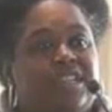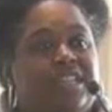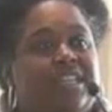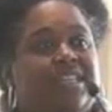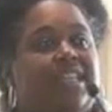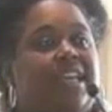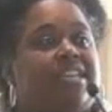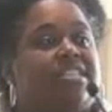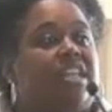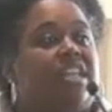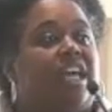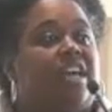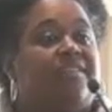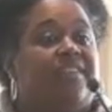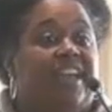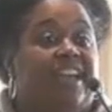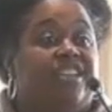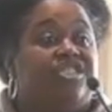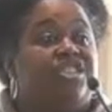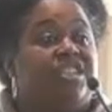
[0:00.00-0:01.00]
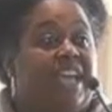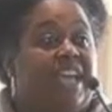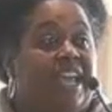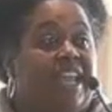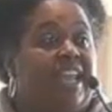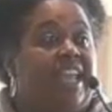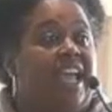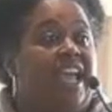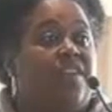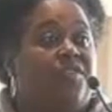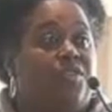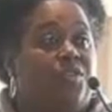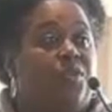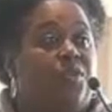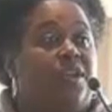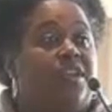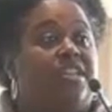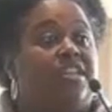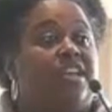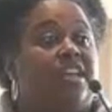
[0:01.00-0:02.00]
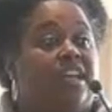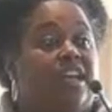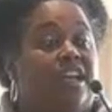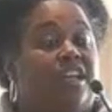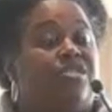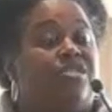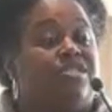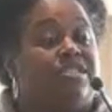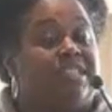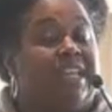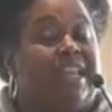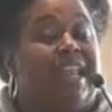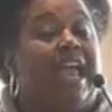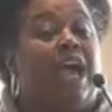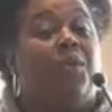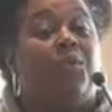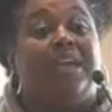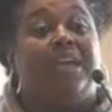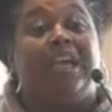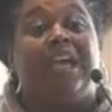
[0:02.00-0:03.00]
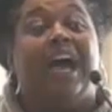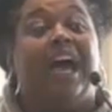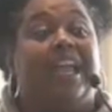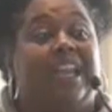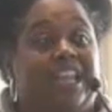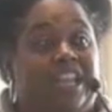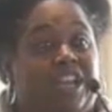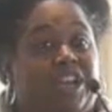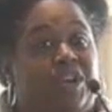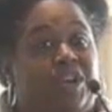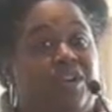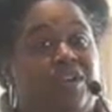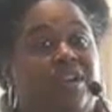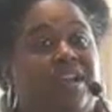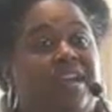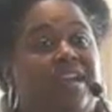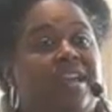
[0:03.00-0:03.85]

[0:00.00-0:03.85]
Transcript: and it takes a lot of educating everyone to understand how we got here.